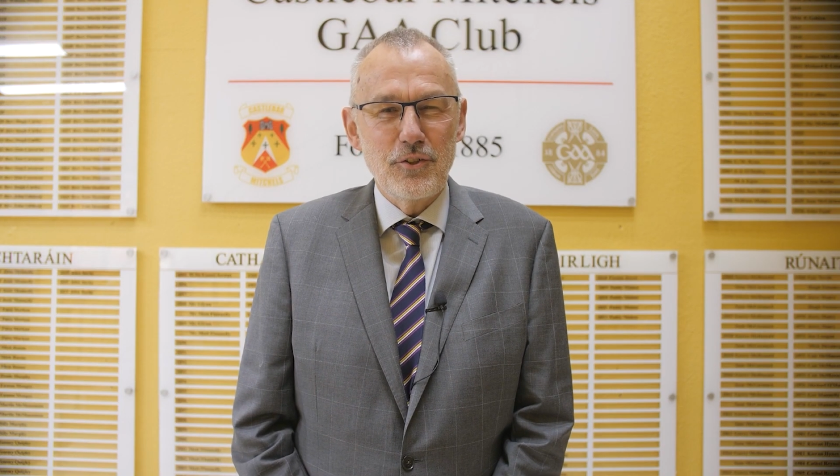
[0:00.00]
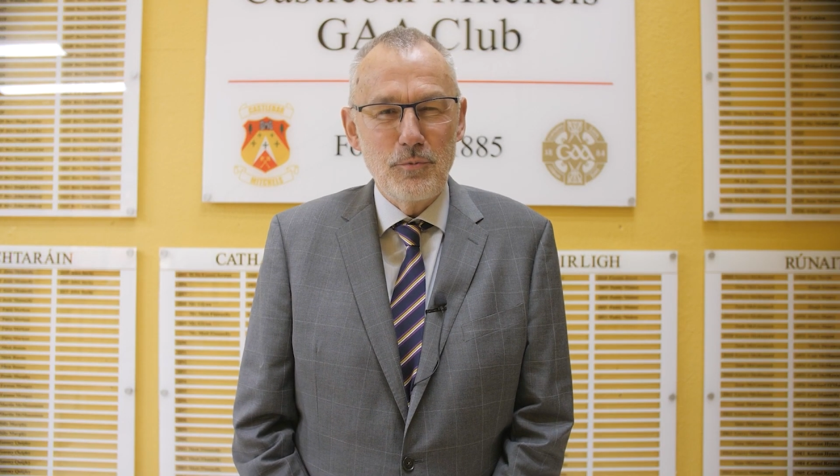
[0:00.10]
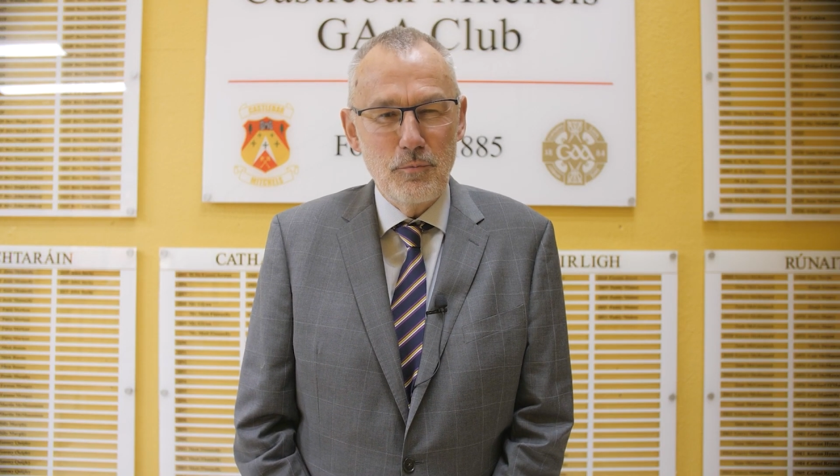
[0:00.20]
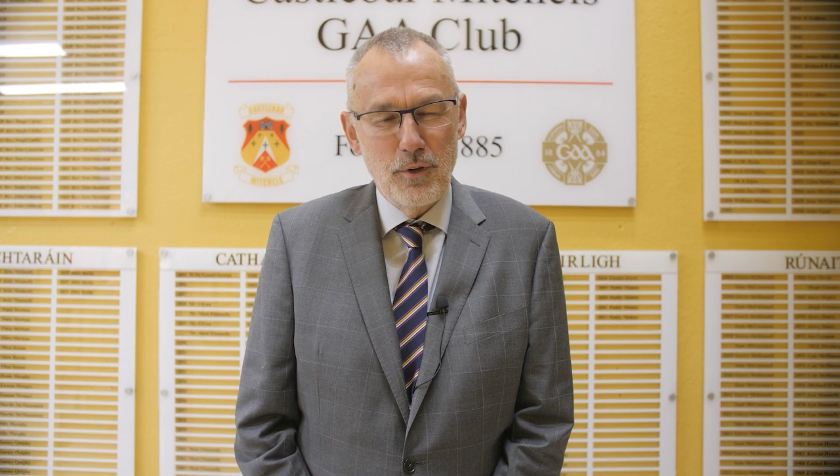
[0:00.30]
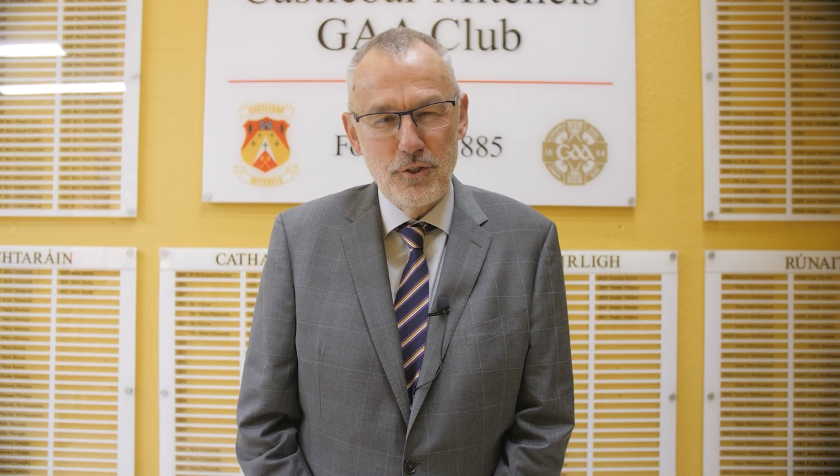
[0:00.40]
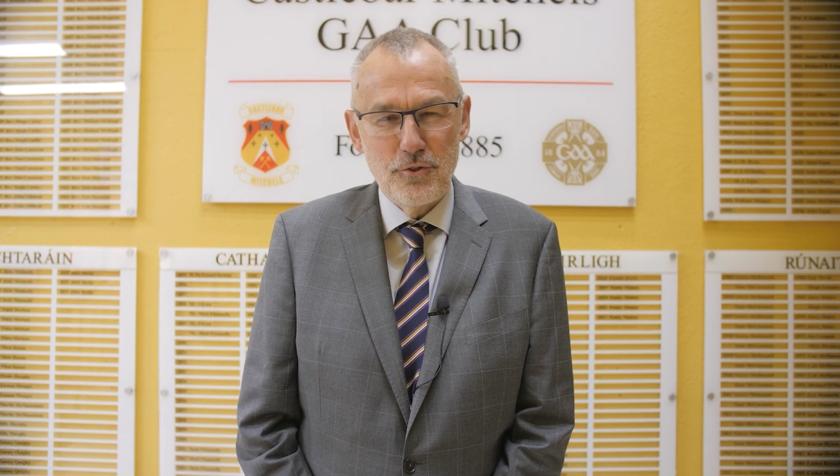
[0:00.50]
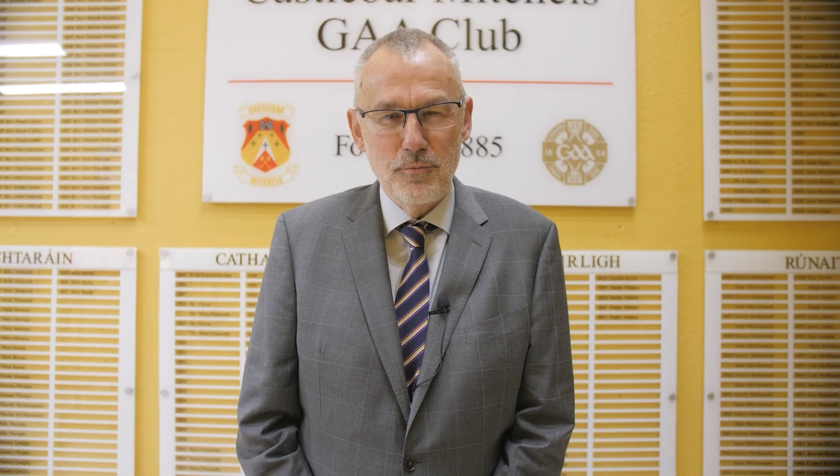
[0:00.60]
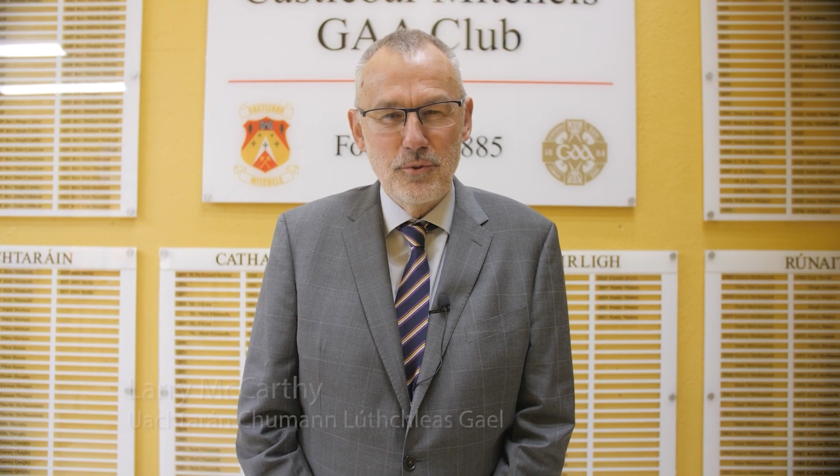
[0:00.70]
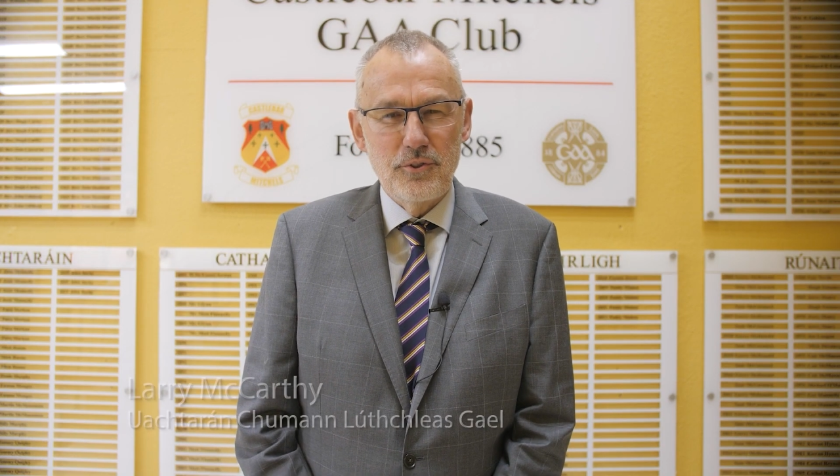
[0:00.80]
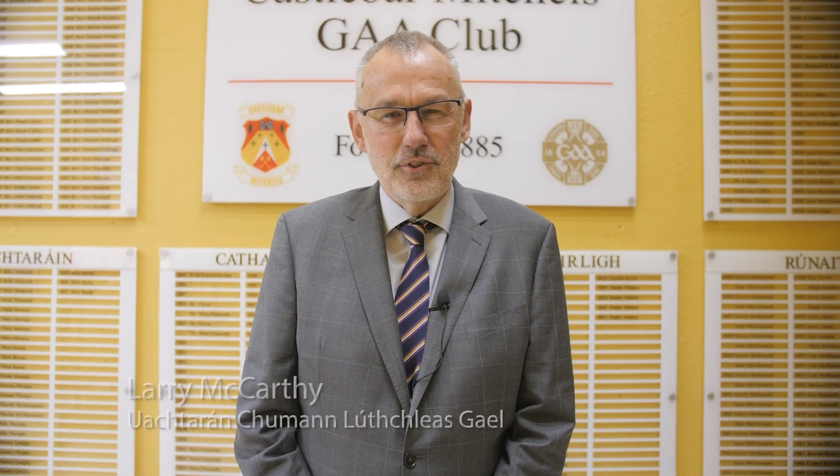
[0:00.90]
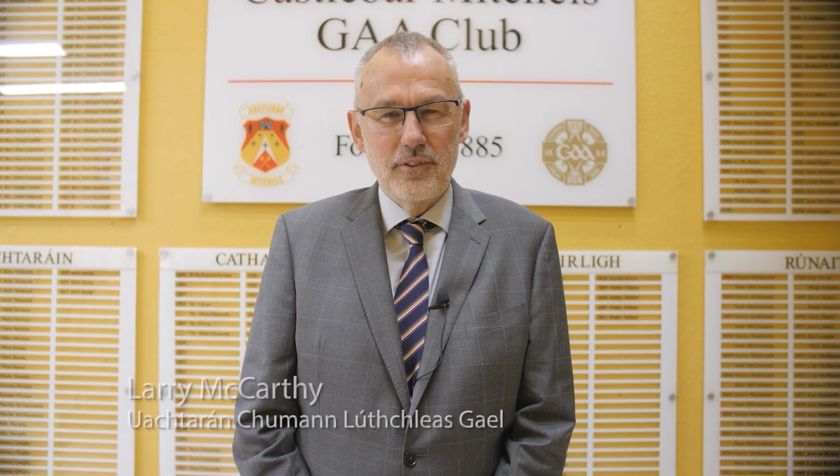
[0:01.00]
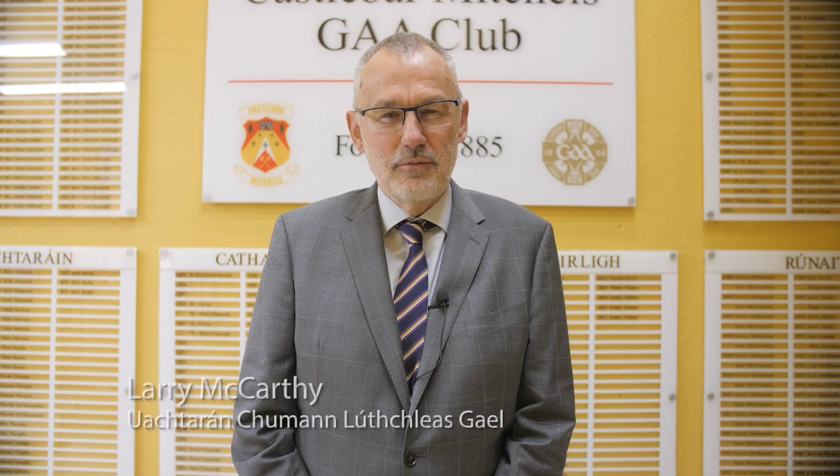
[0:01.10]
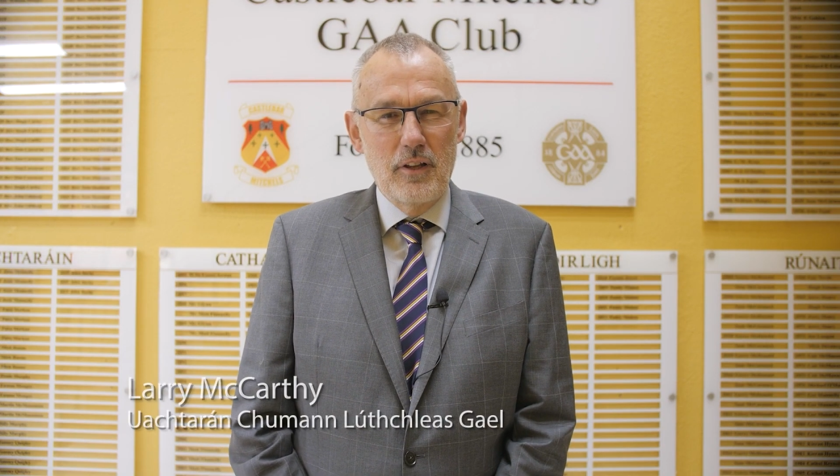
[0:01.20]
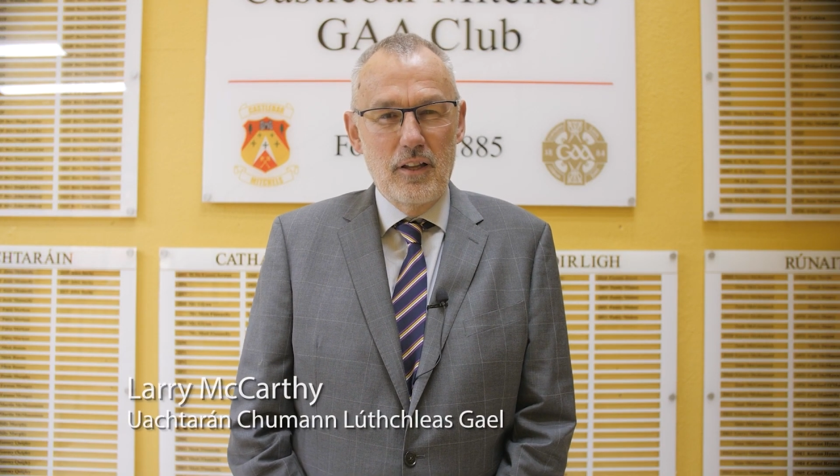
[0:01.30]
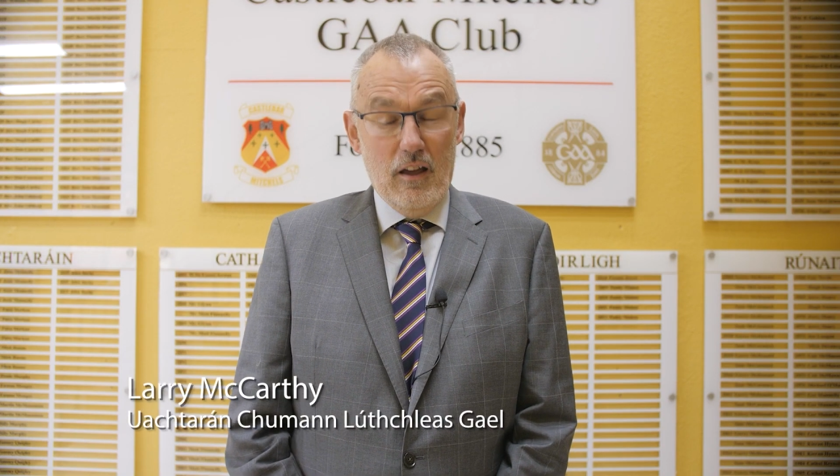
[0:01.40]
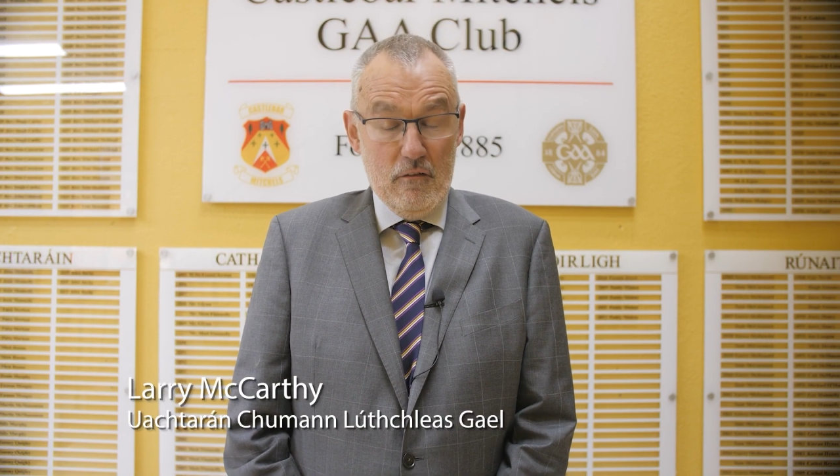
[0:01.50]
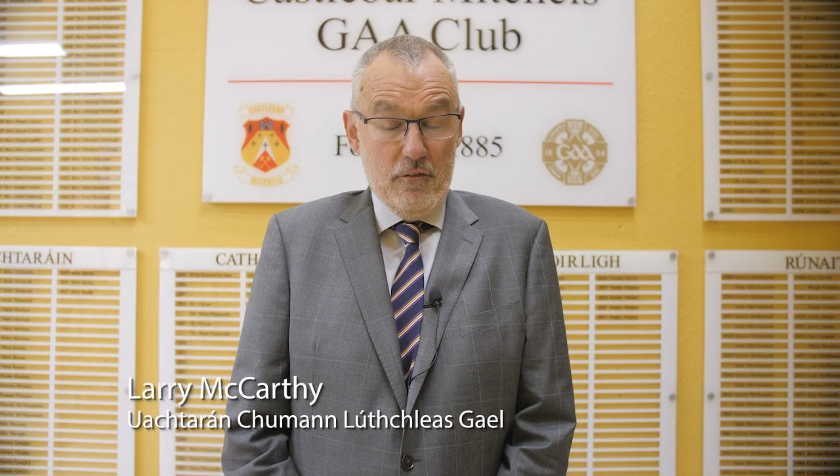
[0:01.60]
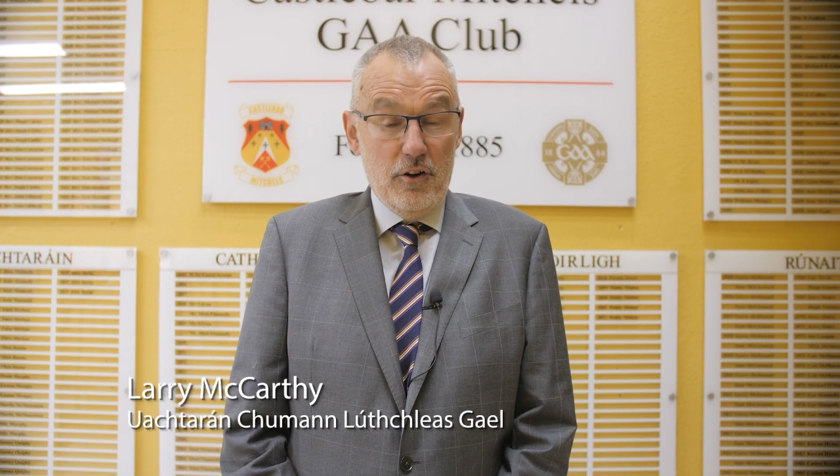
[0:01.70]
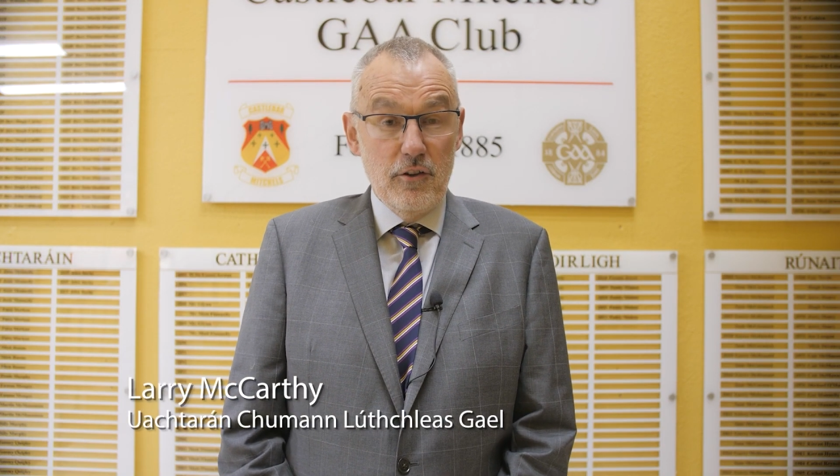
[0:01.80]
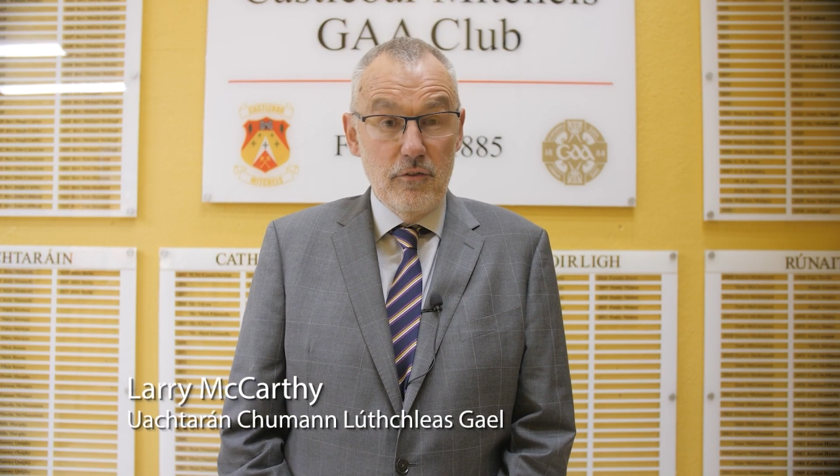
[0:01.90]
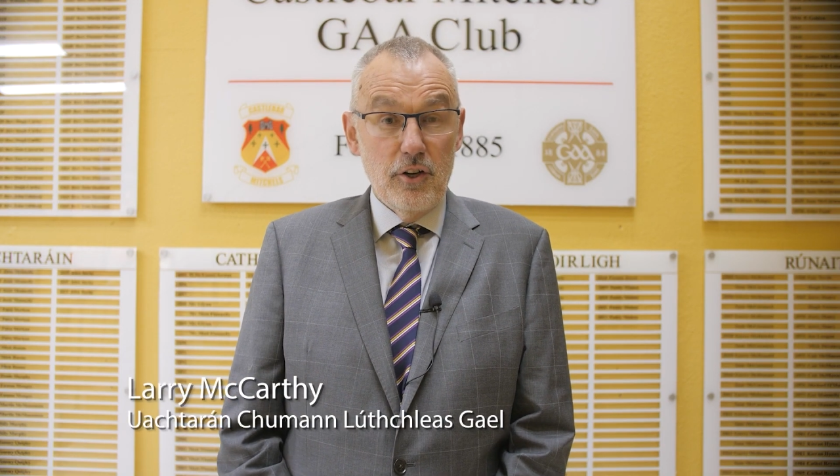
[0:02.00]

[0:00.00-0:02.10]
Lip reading: to be paying tribute to a very,